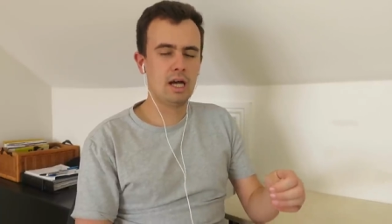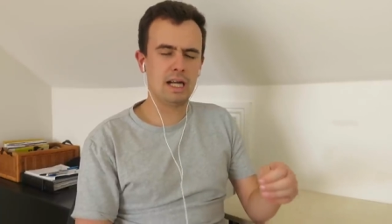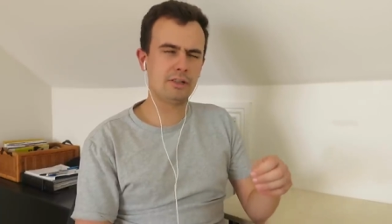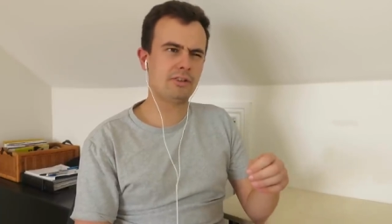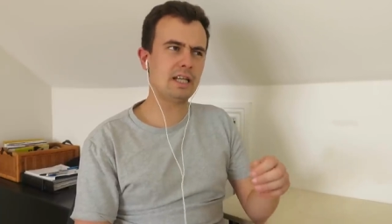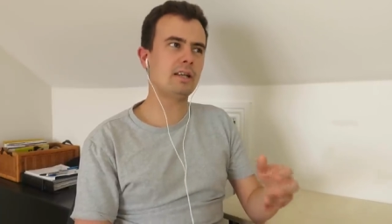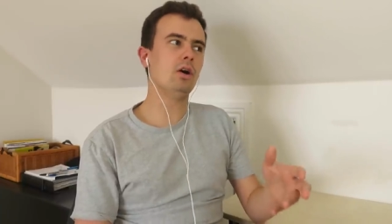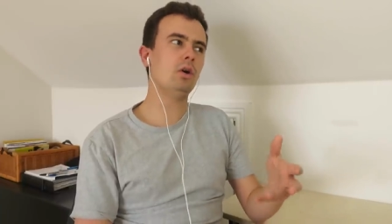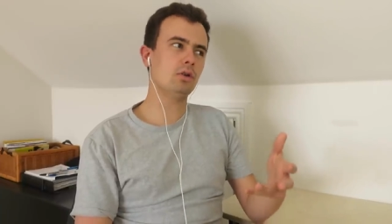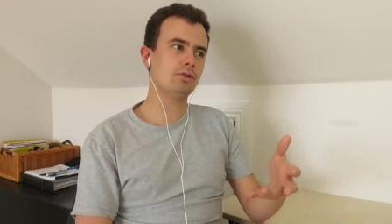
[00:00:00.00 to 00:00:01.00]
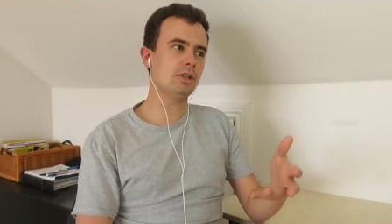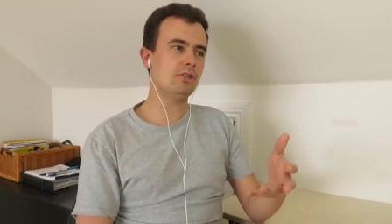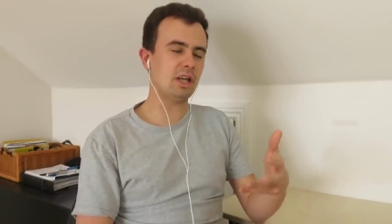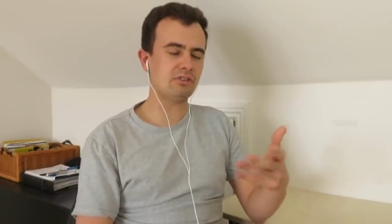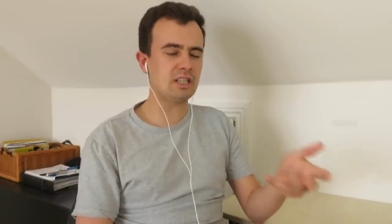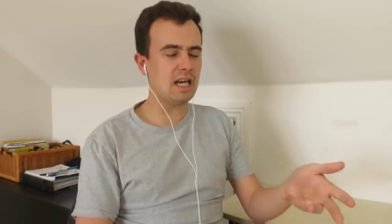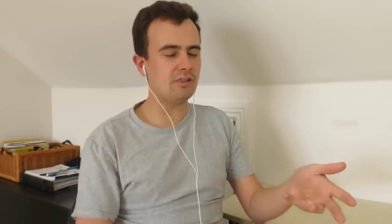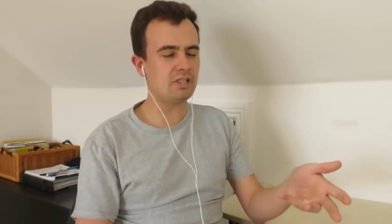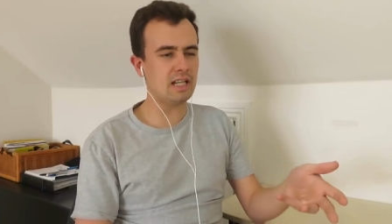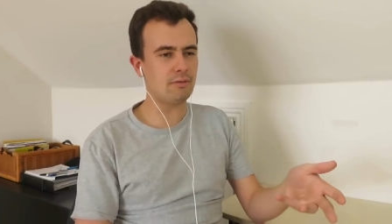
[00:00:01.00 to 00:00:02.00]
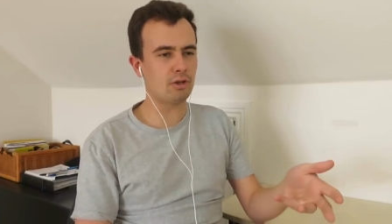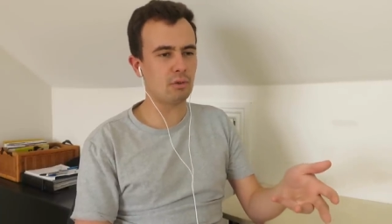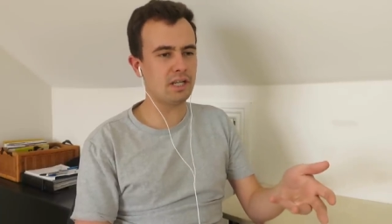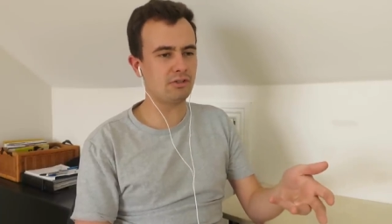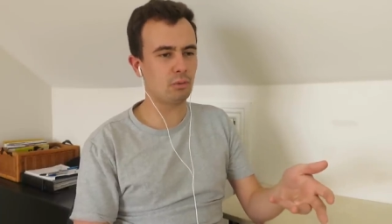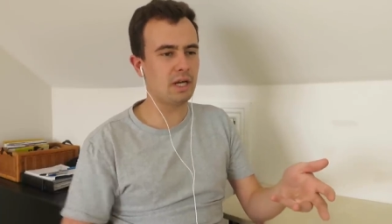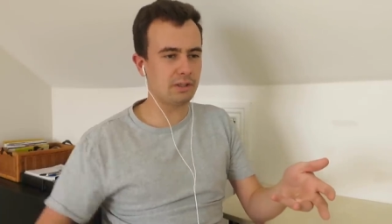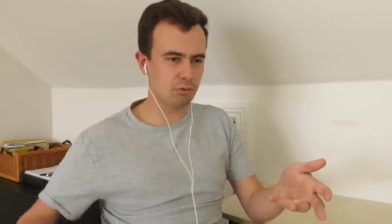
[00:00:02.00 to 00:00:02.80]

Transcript: And you're thinking, oh, geez, has he given the race away?